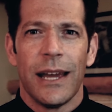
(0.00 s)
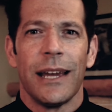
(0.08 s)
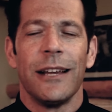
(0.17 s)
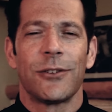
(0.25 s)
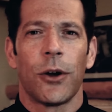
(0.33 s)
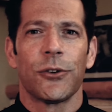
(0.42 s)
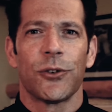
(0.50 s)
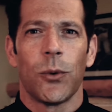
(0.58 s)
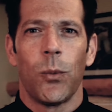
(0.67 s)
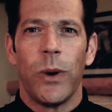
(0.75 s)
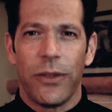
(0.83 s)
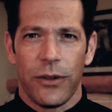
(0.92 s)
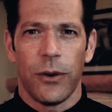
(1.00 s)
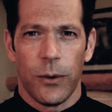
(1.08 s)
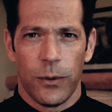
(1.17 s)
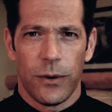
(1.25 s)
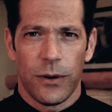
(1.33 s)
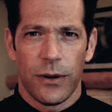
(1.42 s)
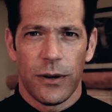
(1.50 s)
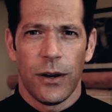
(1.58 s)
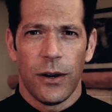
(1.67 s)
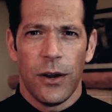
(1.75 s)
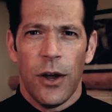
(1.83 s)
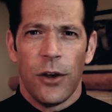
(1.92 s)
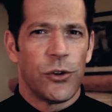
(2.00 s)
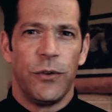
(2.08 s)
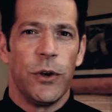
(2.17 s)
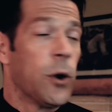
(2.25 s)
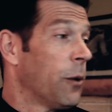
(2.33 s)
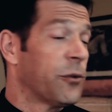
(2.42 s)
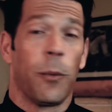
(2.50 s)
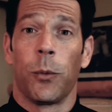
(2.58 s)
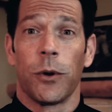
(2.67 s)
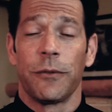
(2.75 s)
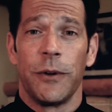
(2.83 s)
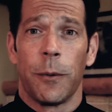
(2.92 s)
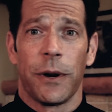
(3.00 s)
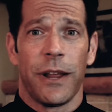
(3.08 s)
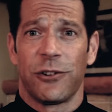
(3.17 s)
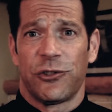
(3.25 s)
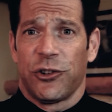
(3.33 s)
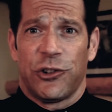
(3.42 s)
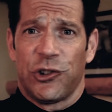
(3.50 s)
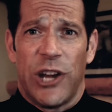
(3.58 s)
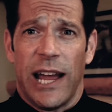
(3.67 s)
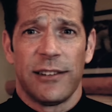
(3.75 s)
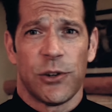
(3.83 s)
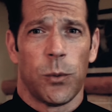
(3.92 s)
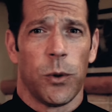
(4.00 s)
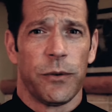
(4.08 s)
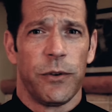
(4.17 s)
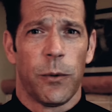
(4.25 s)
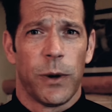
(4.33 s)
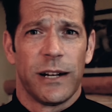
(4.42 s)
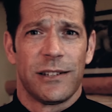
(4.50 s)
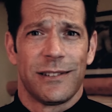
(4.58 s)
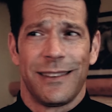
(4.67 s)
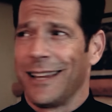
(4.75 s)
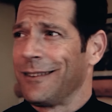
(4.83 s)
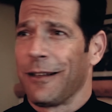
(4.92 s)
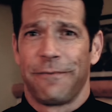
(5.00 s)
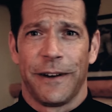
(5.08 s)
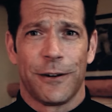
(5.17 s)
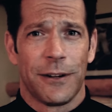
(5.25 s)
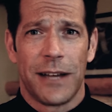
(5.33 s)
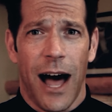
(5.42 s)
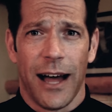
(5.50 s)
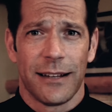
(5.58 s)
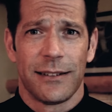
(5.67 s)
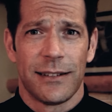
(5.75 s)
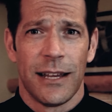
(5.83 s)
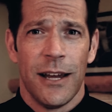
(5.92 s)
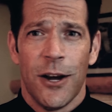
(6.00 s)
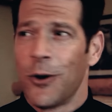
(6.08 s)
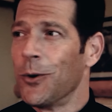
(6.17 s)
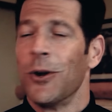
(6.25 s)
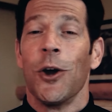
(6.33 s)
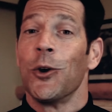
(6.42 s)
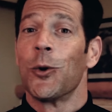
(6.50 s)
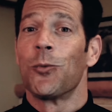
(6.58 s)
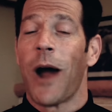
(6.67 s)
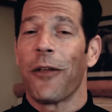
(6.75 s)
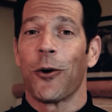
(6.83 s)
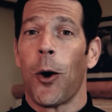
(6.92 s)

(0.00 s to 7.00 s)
He's also with you. So if you go from a worldview where that's just chance or a worldview where it's the fickle gods who you'd rather